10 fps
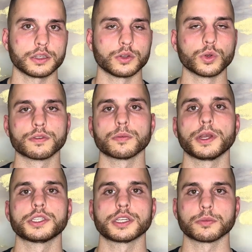New
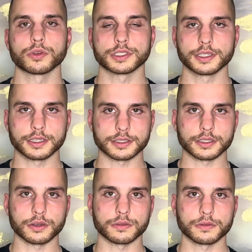information can present
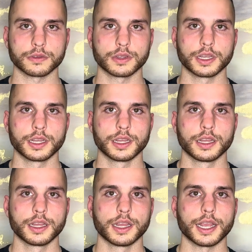itself.
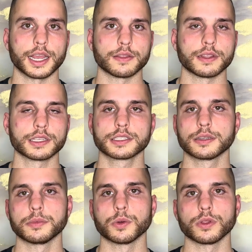And this
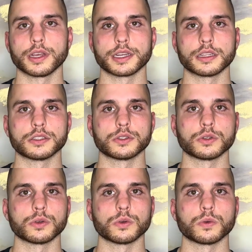can be related
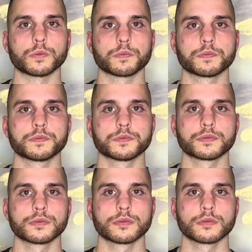to,
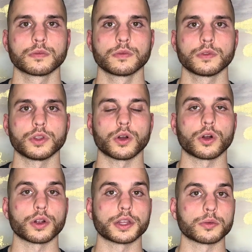
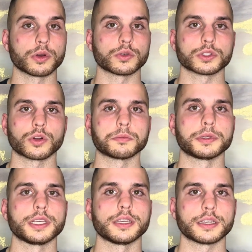our innermost, our
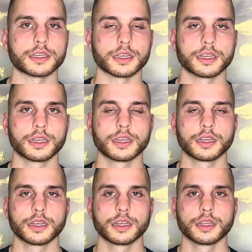being,
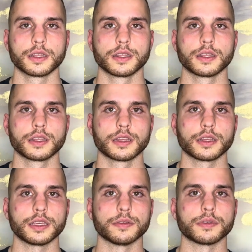
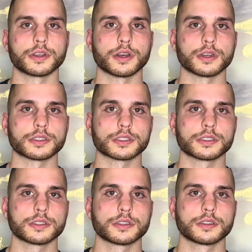giving us
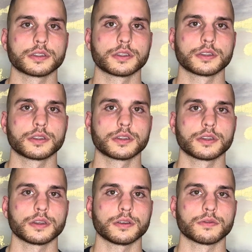
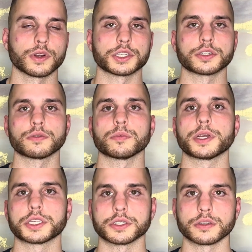fresh
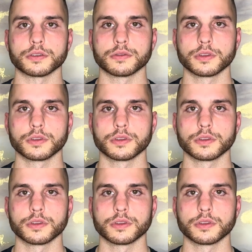information